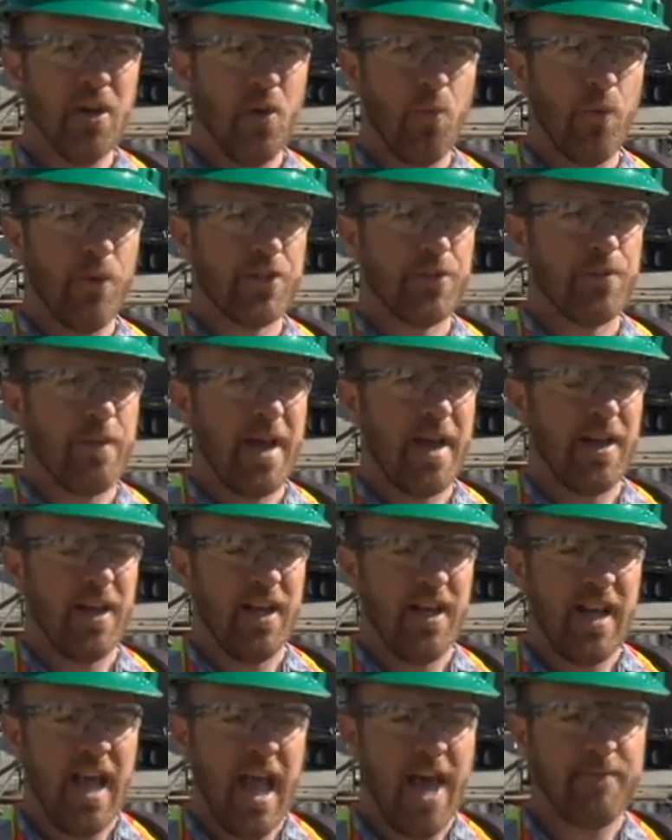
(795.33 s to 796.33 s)
which meant
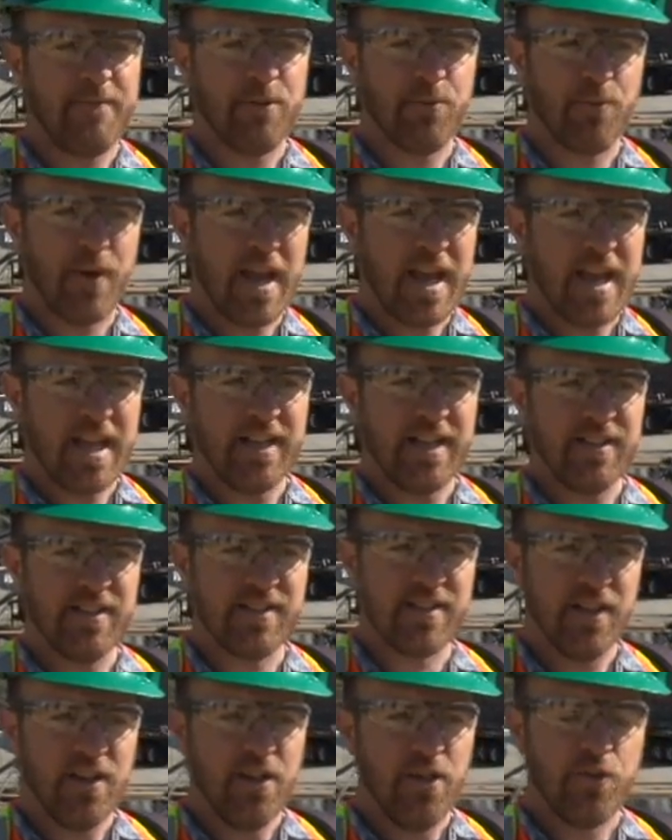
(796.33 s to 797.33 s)
in heavy rains
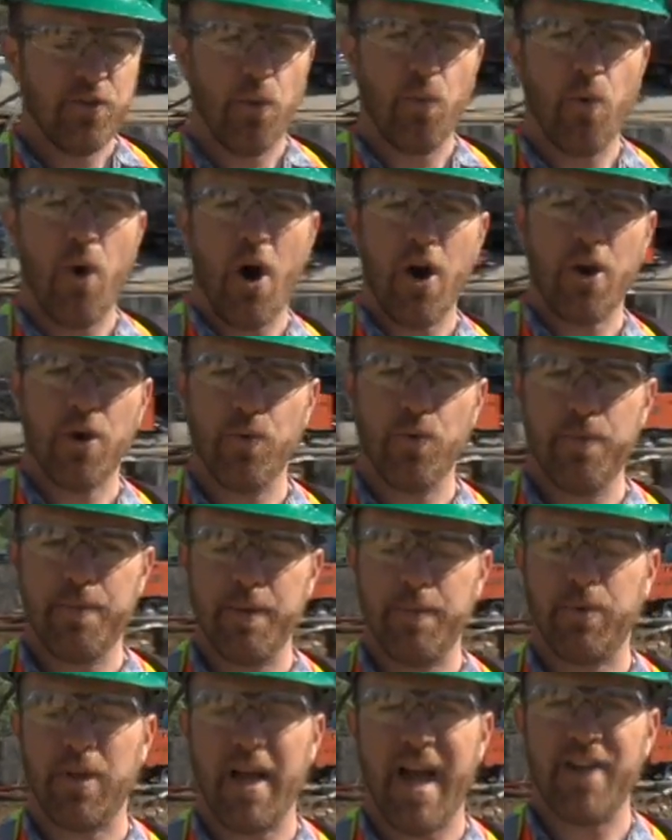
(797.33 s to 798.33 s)
the water would
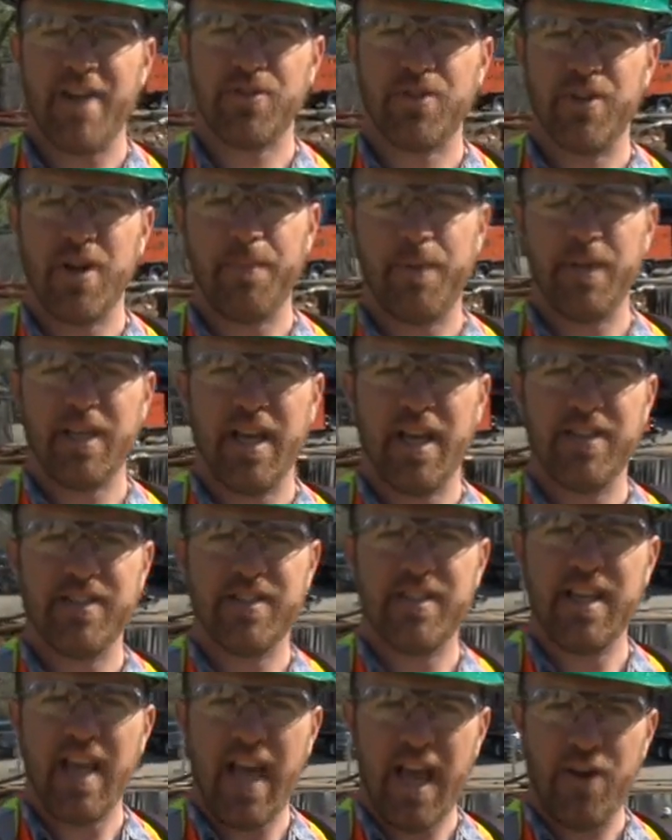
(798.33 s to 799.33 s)
be plastered up
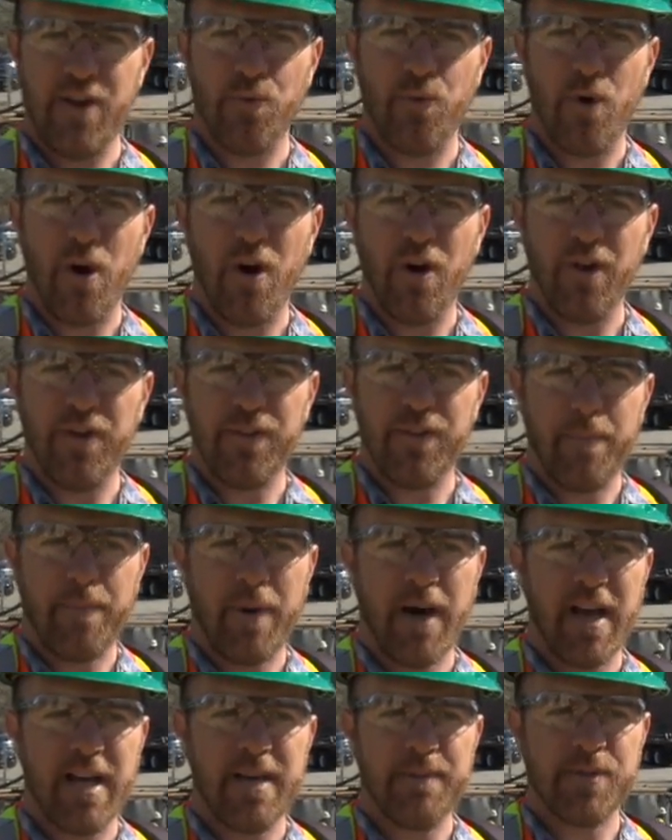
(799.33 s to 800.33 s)
against the end wall and the
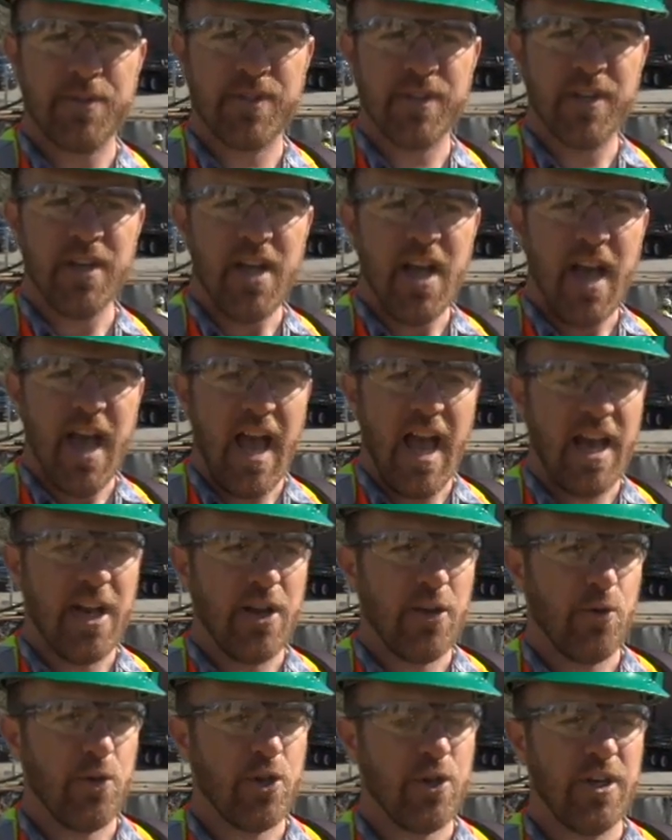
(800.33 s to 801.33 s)
pipes, and
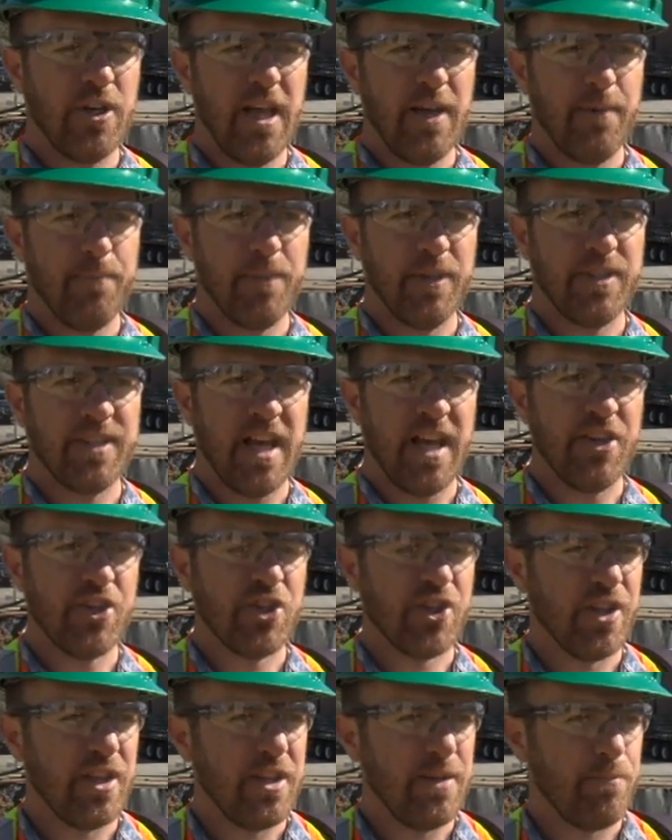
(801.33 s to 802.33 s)
it could
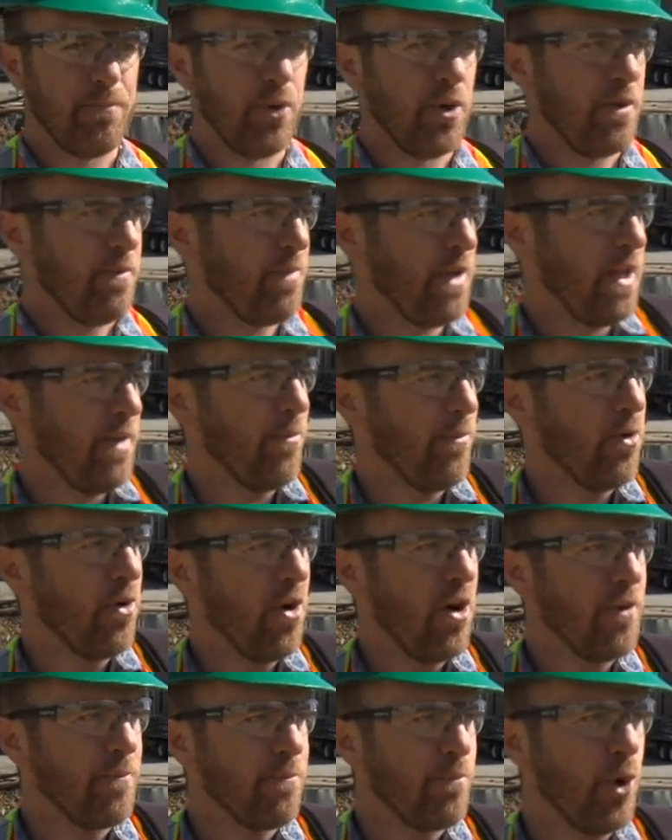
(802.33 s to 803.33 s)
potentially put people
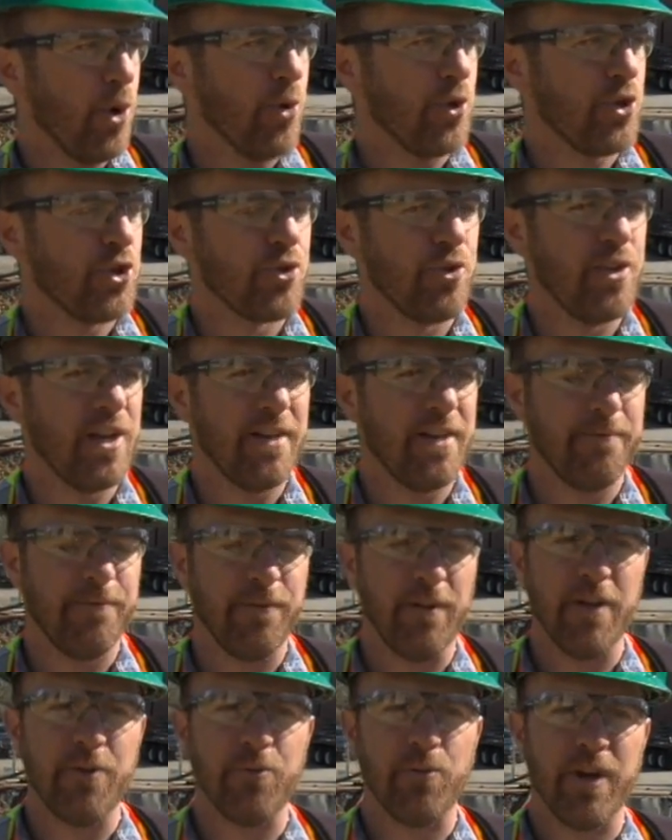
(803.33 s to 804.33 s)
on Polk Street at
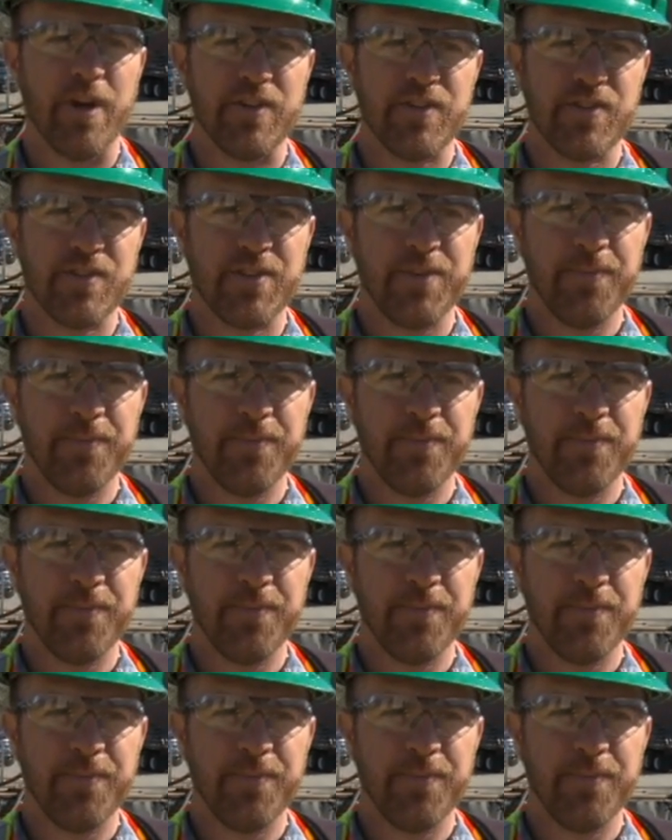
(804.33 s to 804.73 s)
flood risk.